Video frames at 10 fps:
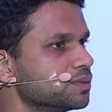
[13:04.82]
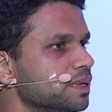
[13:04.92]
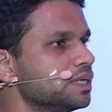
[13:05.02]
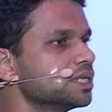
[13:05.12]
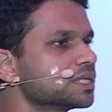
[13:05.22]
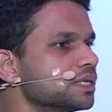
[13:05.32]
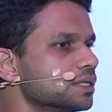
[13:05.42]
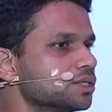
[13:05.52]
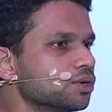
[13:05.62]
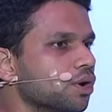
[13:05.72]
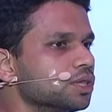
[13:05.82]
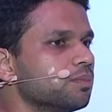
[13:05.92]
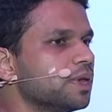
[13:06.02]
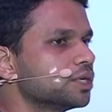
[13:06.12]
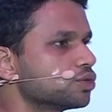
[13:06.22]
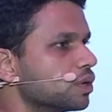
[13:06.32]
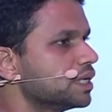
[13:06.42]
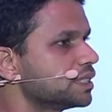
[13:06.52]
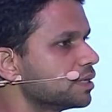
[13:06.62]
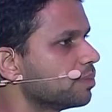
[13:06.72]
we discussed on the Play Store
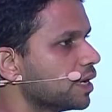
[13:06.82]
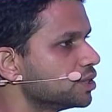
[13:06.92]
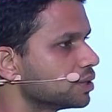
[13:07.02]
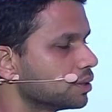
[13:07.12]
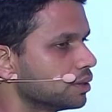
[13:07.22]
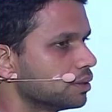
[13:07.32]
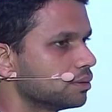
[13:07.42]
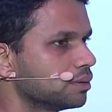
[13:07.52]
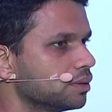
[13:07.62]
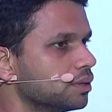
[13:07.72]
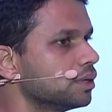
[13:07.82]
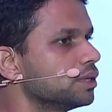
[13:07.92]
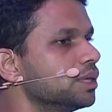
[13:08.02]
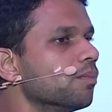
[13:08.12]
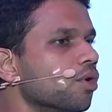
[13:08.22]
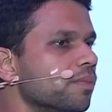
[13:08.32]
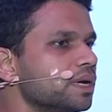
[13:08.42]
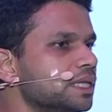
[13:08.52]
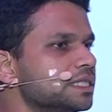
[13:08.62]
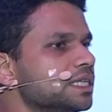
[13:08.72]
listing page. The
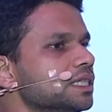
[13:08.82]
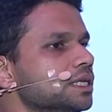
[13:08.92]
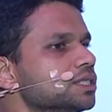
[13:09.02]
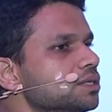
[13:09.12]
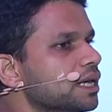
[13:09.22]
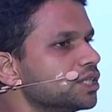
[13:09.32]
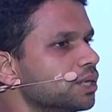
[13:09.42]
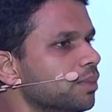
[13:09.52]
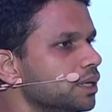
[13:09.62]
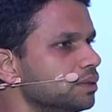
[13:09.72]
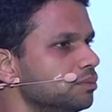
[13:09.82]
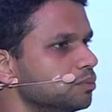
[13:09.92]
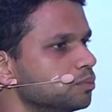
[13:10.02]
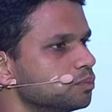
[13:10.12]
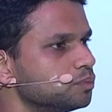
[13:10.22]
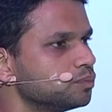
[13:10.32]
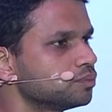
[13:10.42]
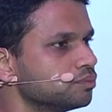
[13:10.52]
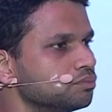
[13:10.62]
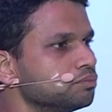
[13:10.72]
moment they see the installation button,
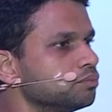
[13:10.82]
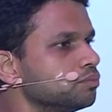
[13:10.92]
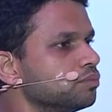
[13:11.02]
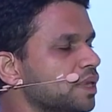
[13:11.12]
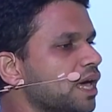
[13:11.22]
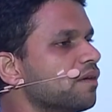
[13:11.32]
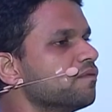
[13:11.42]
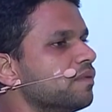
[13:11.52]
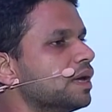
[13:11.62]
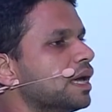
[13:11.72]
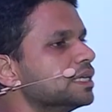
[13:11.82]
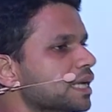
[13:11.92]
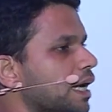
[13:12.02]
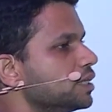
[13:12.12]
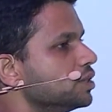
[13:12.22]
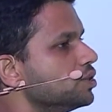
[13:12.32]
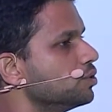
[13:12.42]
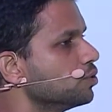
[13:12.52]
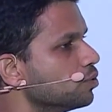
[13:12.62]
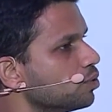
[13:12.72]
they have anxiety
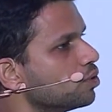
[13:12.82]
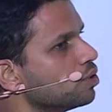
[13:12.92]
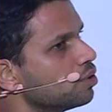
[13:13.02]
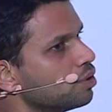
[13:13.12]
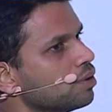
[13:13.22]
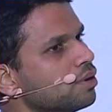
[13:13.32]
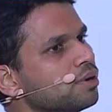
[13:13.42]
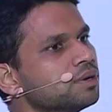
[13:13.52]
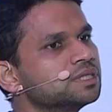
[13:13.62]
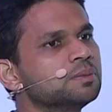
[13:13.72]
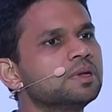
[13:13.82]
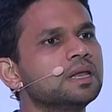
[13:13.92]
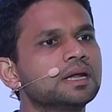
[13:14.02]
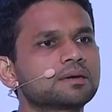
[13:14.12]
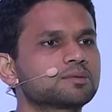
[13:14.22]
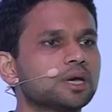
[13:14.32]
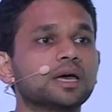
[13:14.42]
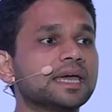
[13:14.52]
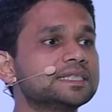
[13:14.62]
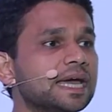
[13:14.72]
to
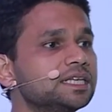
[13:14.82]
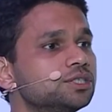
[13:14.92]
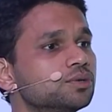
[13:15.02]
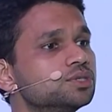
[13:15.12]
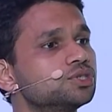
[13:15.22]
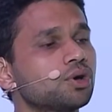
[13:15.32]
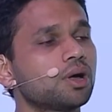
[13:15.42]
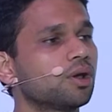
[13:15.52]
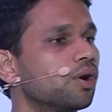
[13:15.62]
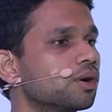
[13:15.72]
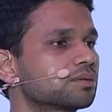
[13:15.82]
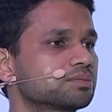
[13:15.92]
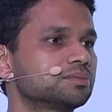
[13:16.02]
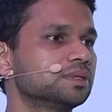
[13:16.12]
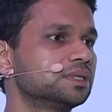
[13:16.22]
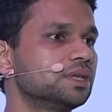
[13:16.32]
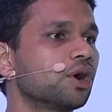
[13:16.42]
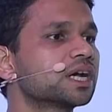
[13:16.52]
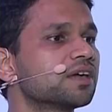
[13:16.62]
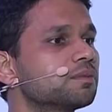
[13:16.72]
install or
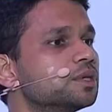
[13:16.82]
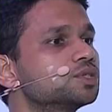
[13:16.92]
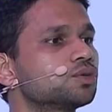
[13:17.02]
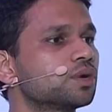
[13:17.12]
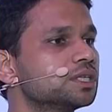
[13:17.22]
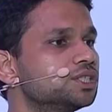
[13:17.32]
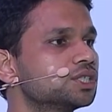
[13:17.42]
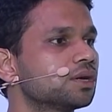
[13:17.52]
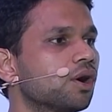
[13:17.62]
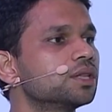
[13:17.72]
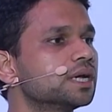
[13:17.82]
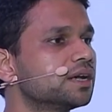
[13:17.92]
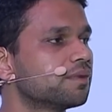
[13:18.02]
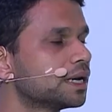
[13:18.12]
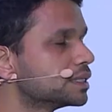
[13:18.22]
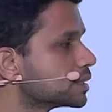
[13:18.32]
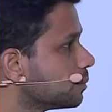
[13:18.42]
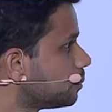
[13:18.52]
not give the storage on their device.